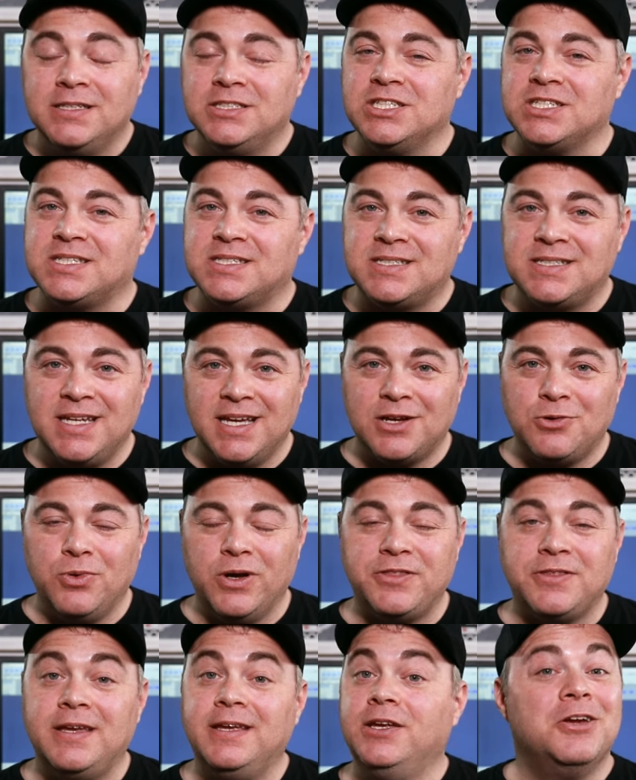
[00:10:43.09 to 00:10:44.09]
Just stick
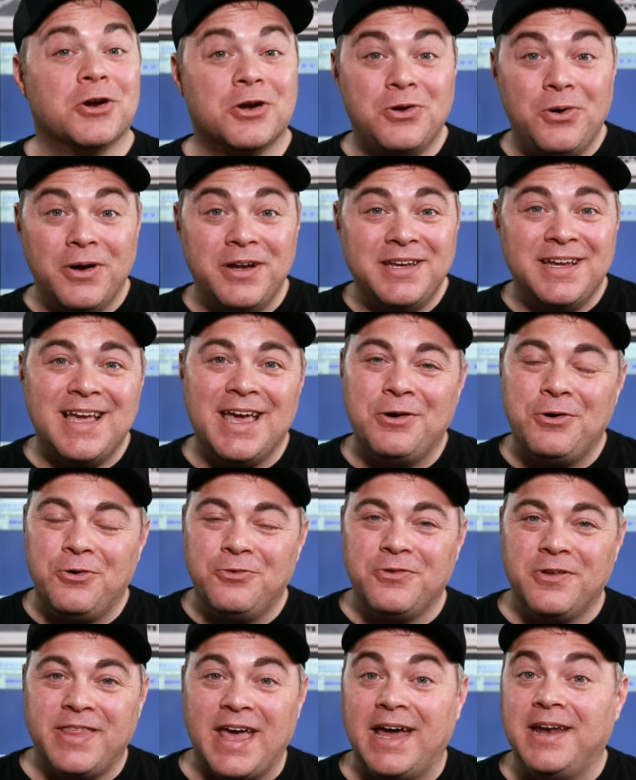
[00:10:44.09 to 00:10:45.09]
with it. You're going to get
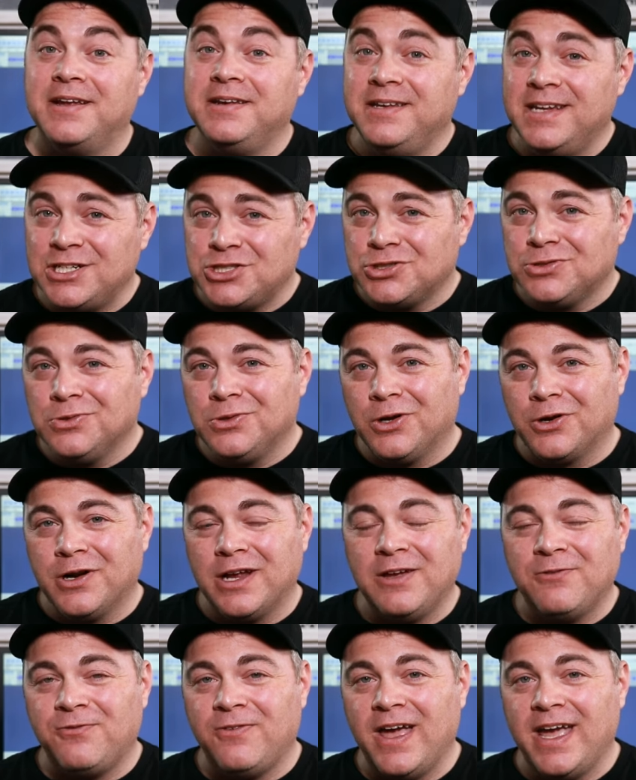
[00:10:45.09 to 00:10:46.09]
over that initial
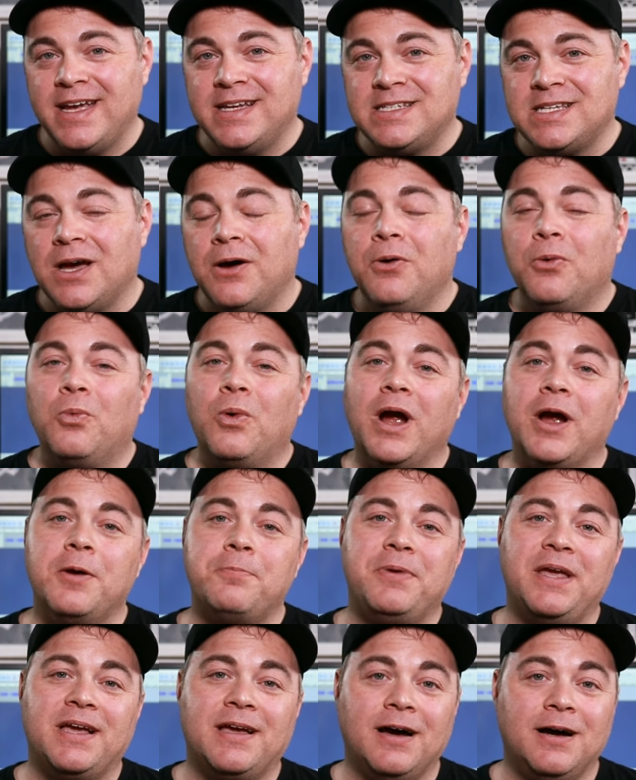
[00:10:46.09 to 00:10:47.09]
learning phase where
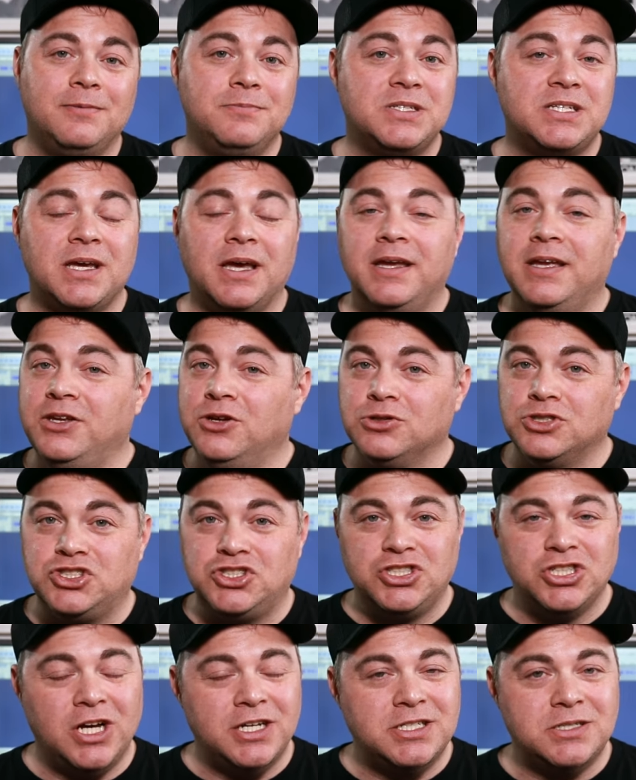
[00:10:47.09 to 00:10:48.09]
it becomes you're
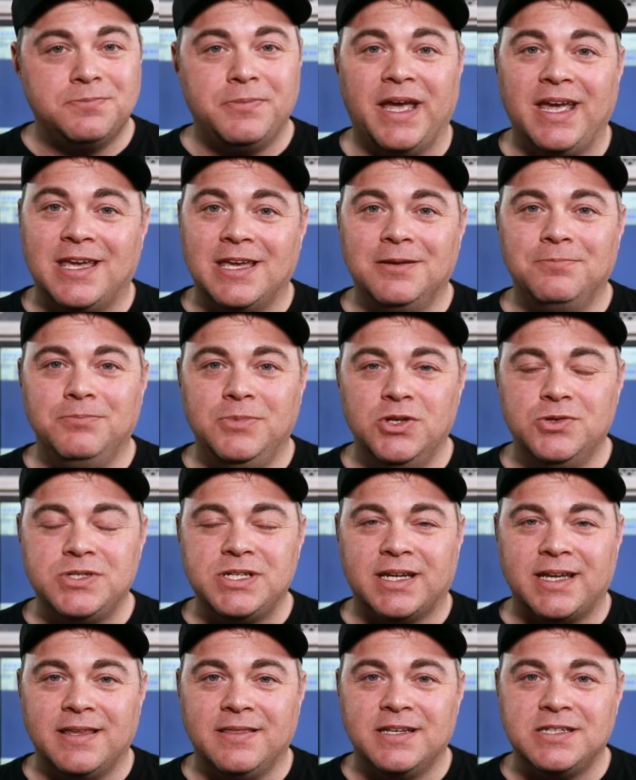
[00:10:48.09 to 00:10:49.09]
just making
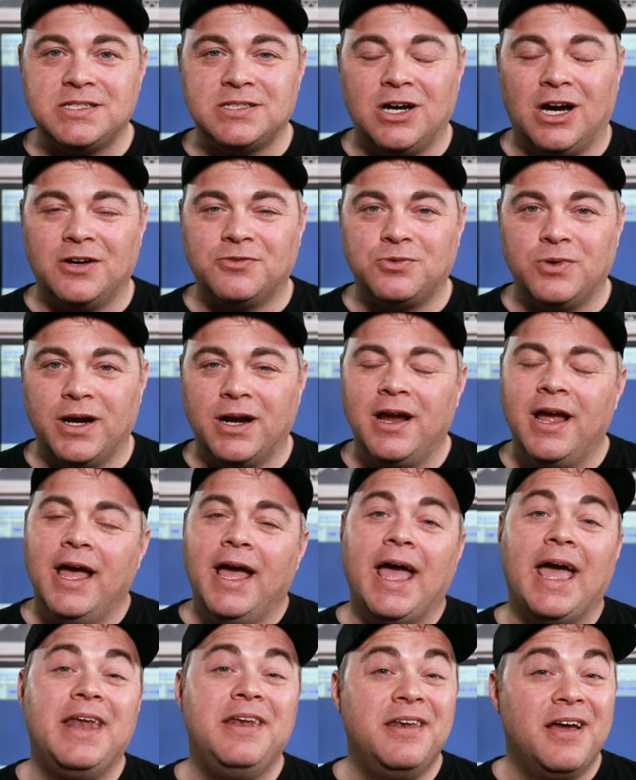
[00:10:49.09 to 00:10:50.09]
music in the software
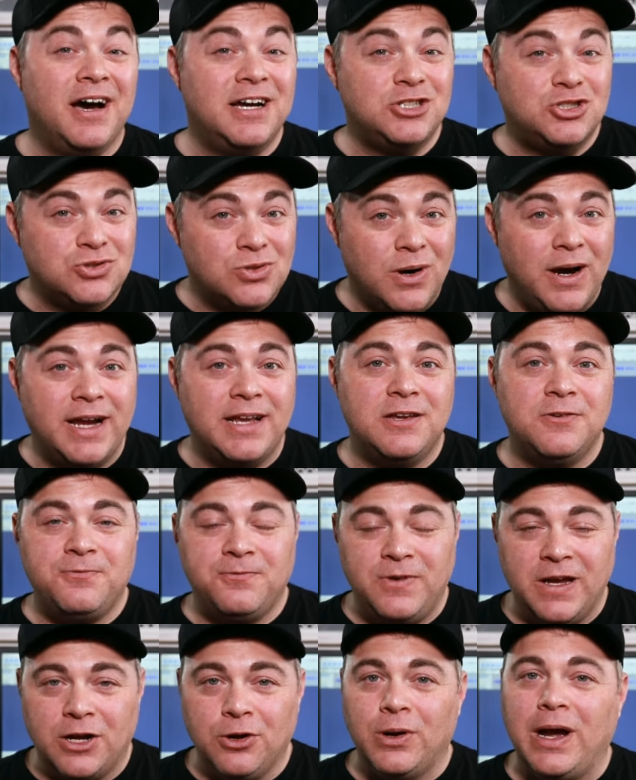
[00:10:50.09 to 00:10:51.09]
and not trying to
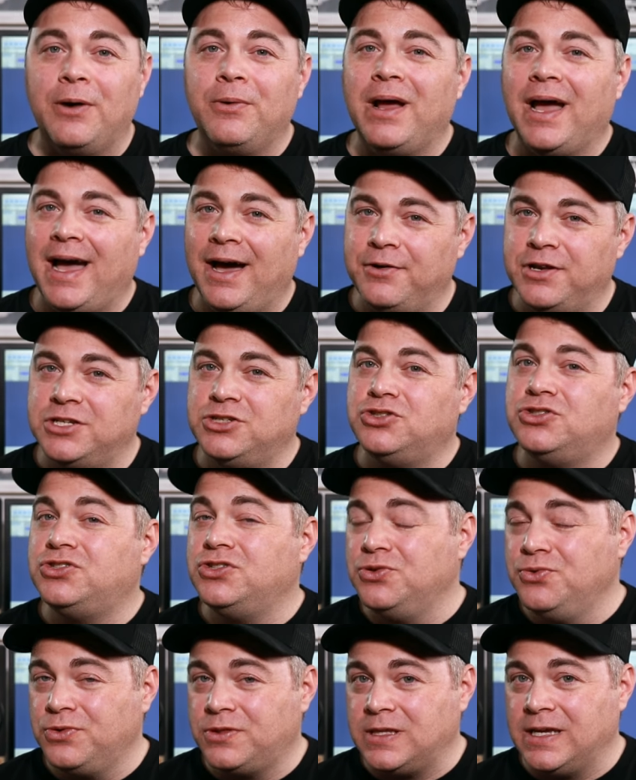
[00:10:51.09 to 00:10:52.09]
figure out how to
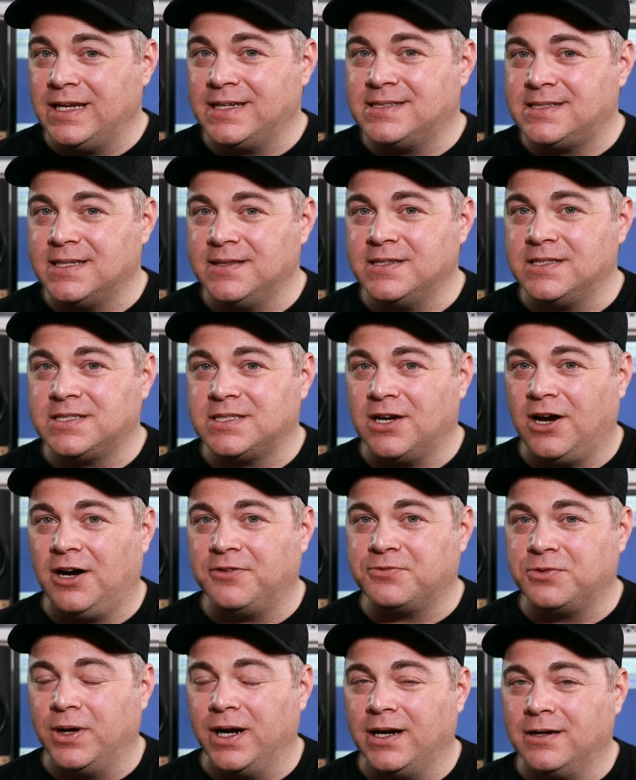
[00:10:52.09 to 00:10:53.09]
do things in the
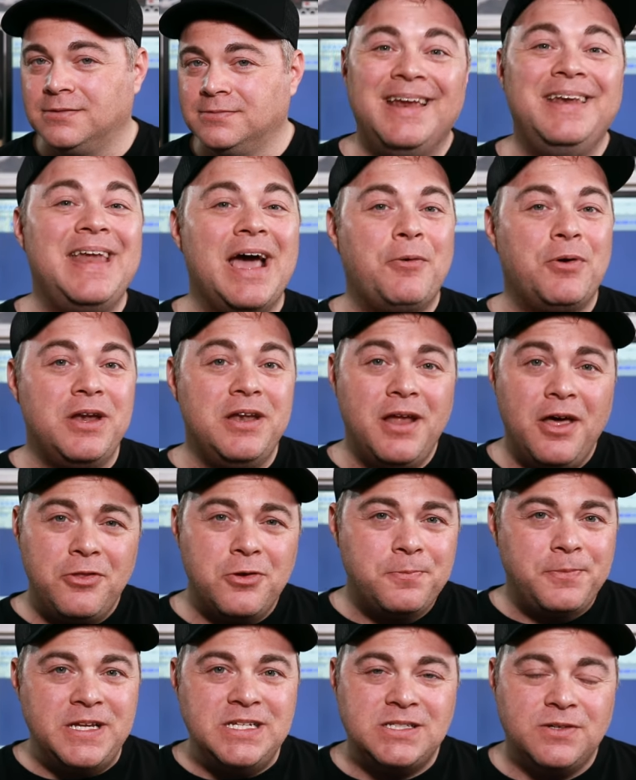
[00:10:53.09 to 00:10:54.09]
software. And now
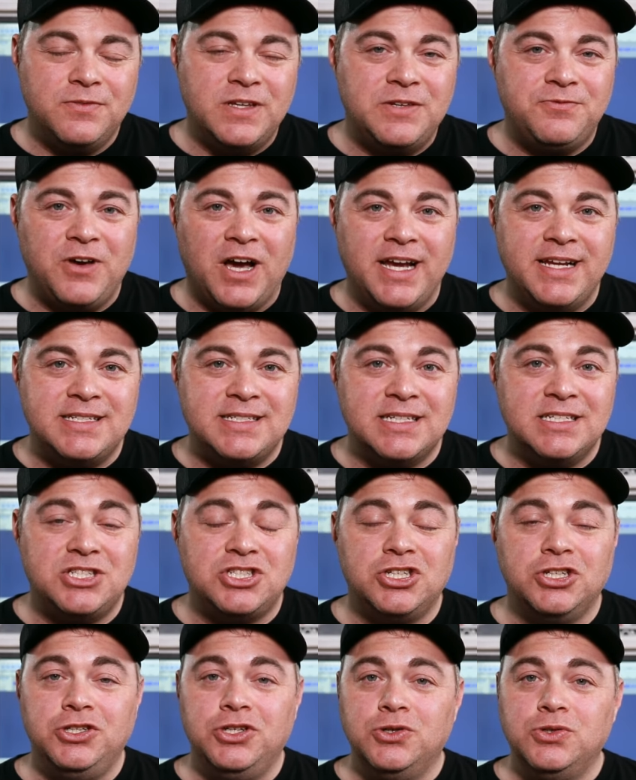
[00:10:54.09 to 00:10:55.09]
another piece of advice
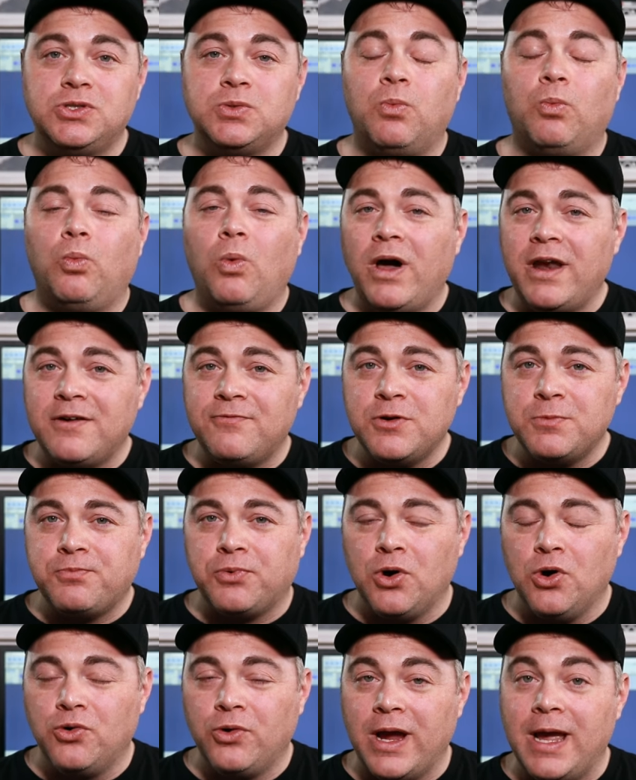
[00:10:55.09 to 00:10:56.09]
is to use whatever
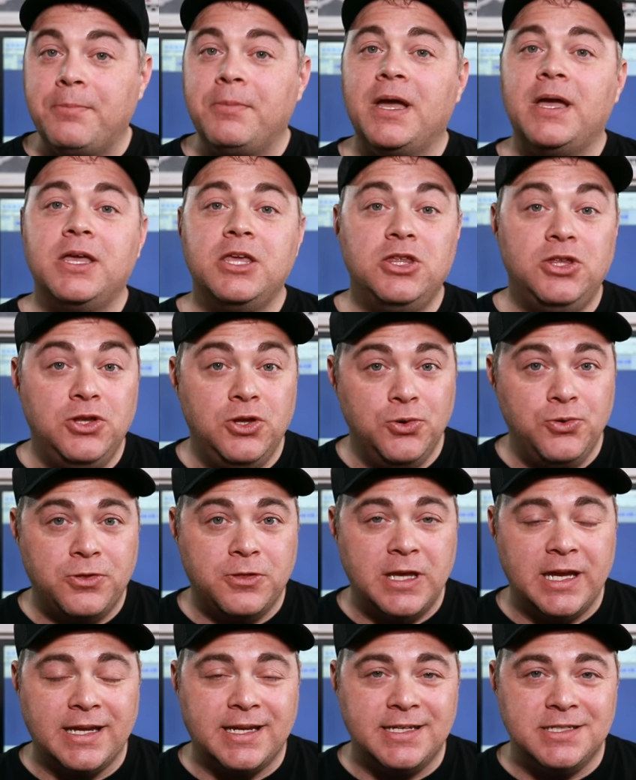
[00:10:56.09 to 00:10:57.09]
program you
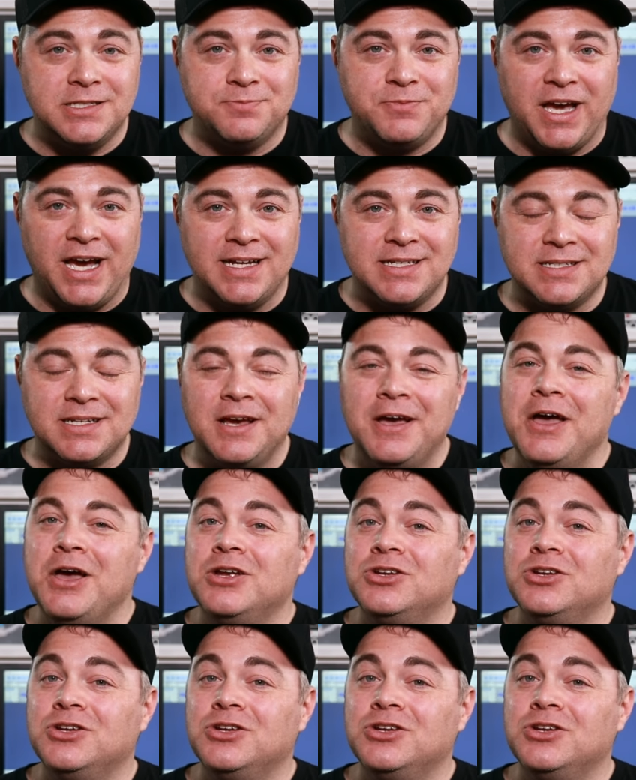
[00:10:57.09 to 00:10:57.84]
think is best.